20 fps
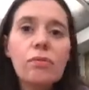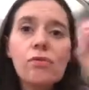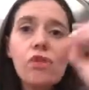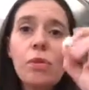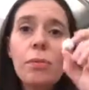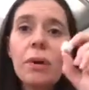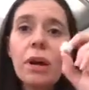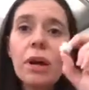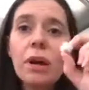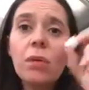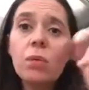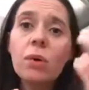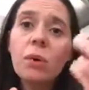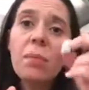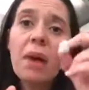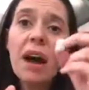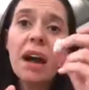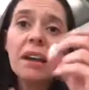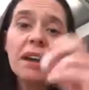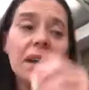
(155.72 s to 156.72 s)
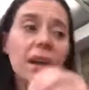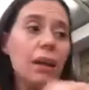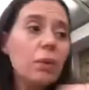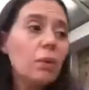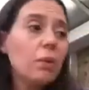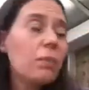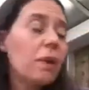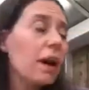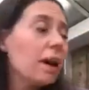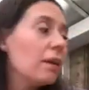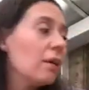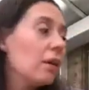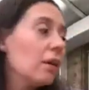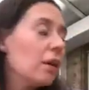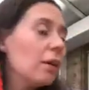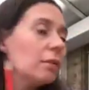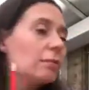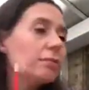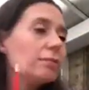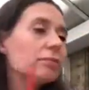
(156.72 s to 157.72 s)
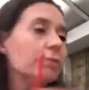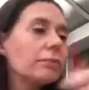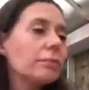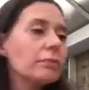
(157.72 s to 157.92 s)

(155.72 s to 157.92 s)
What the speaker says: rubber, we might need, we might not.